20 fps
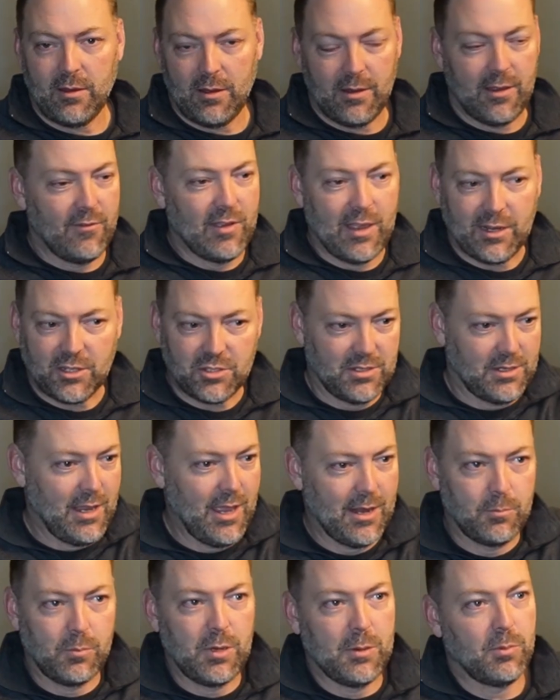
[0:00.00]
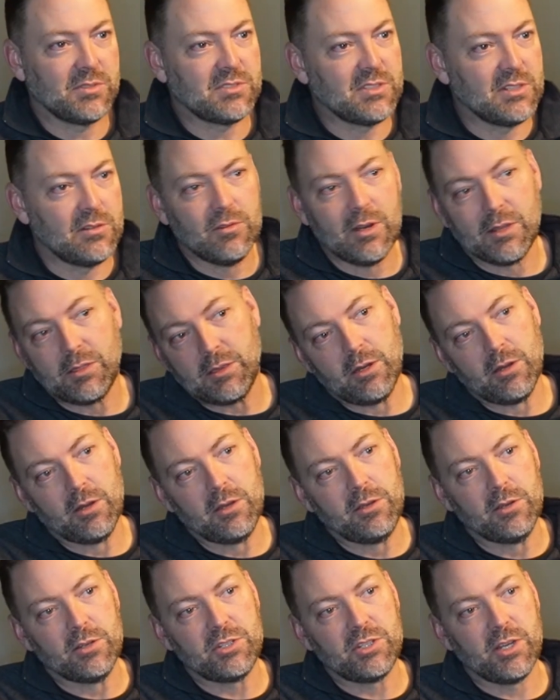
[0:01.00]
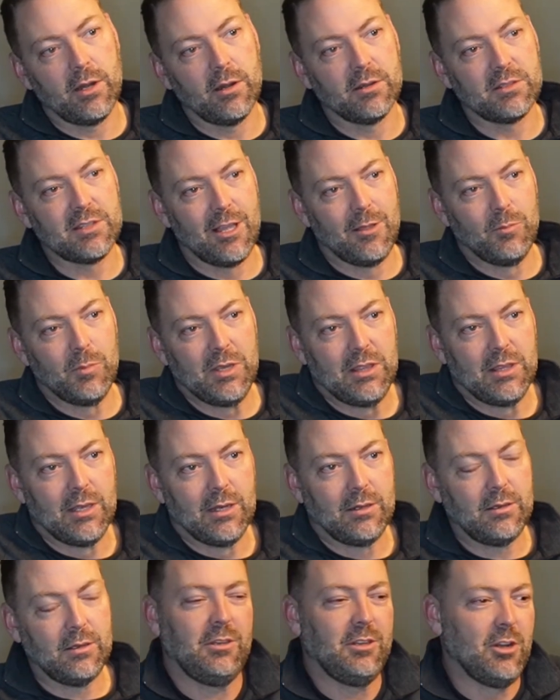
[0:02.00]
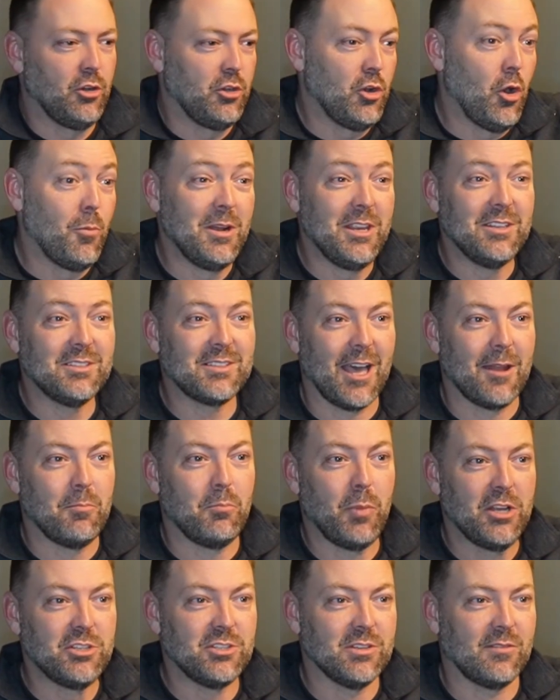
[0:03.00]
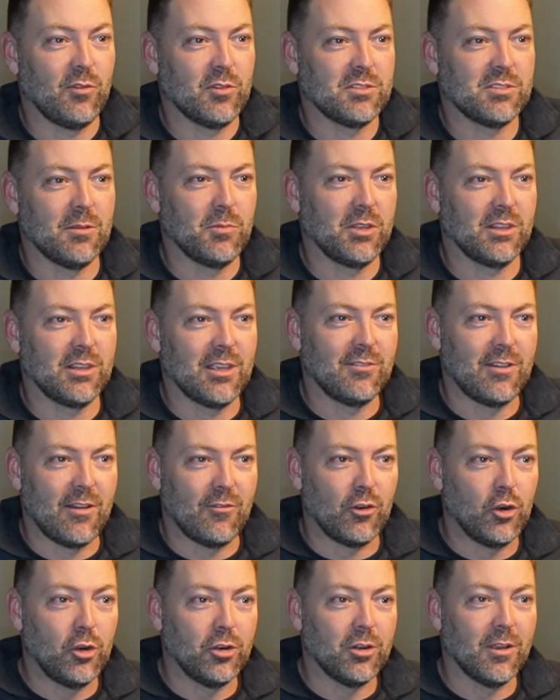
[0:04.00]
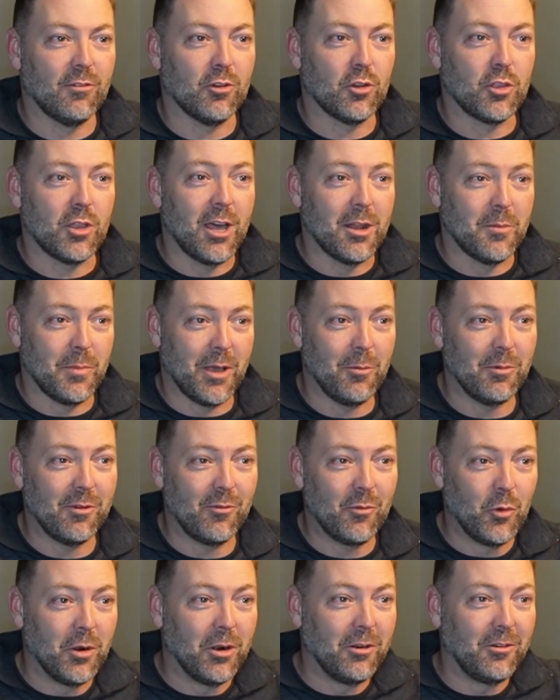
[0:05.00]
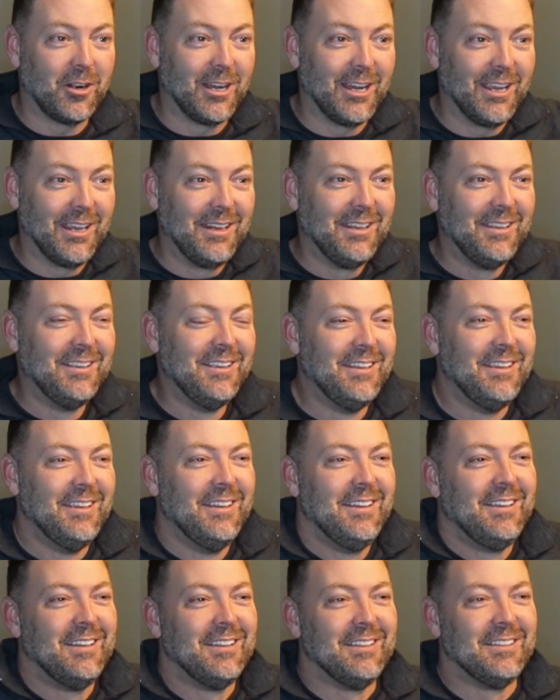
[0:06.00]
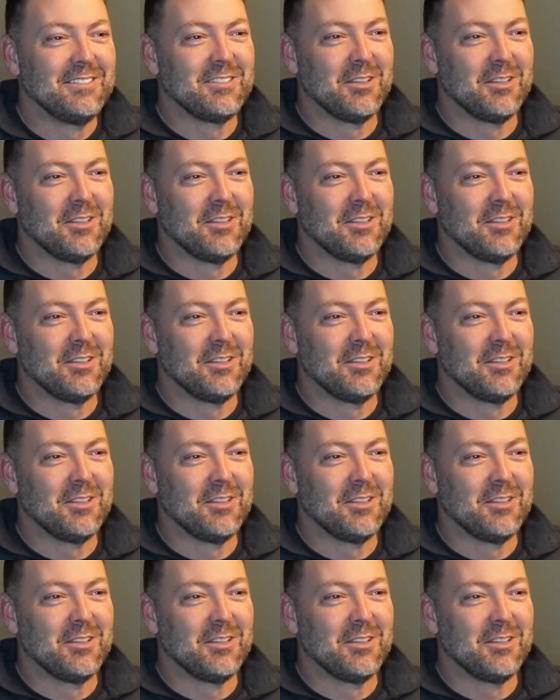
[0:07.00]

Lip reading: I've actually had people sitting right there in your chair tell me that, nobody's got budget for something they've never heard of or thought about before, right? And